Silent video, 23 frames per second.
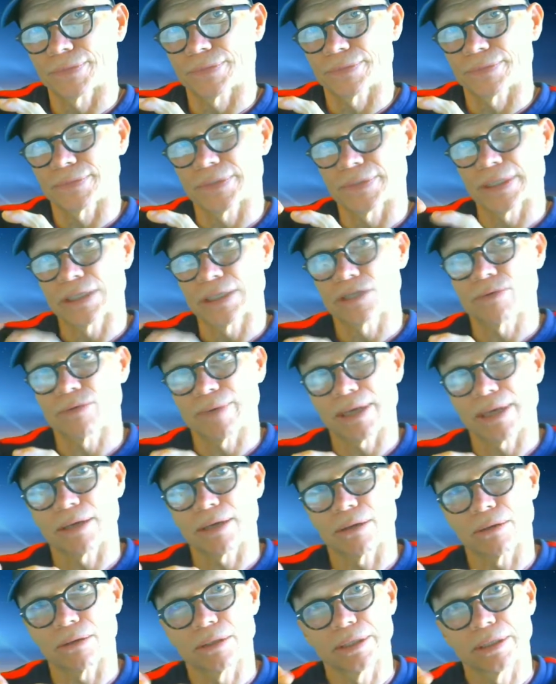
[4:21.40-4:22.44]

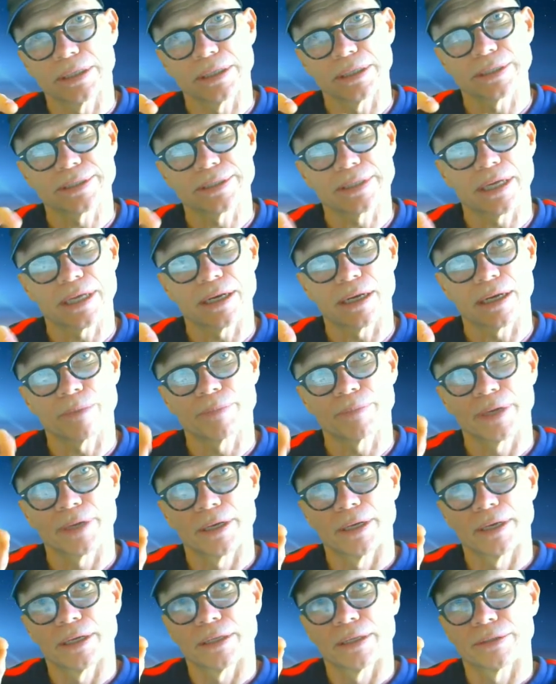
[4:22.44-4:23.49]
D2L is set up
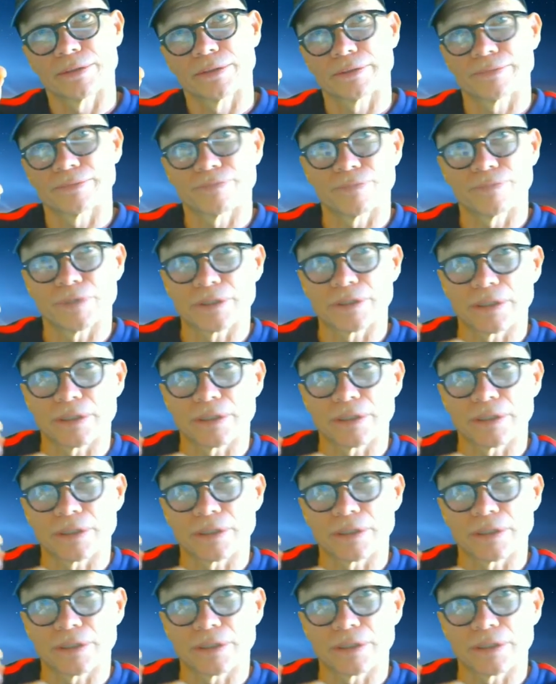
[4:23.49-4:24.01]
with